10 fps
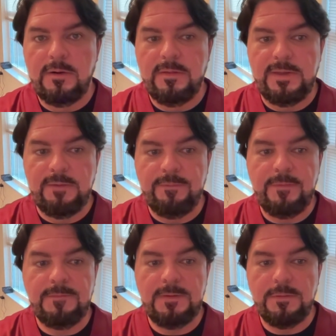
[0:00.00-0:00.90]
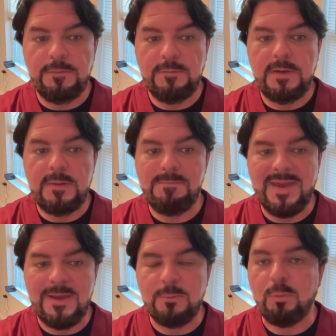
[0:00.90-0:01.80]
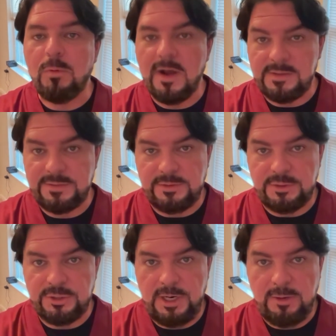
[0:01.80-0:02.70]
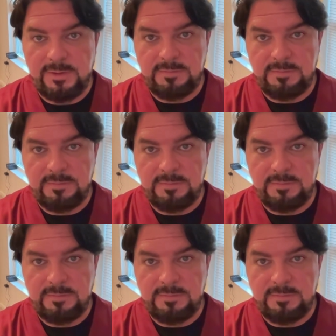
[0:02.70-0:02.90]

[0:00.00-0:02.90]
the 53 man roster, shall we?